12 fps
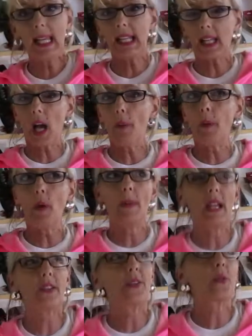on a couple of
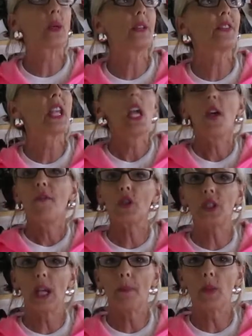my thrifts, for
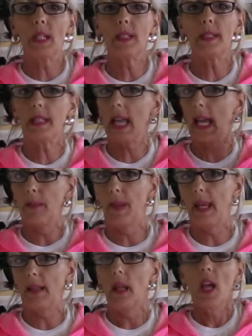some reason I've
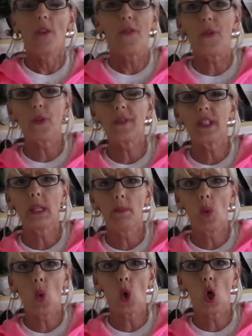been Thirty
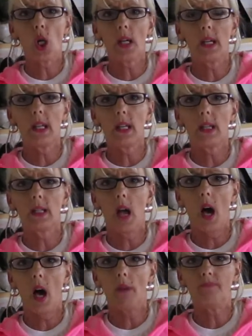more in
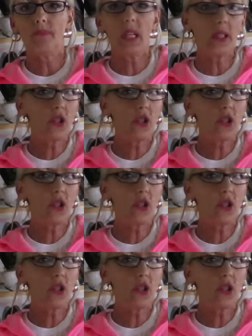um, in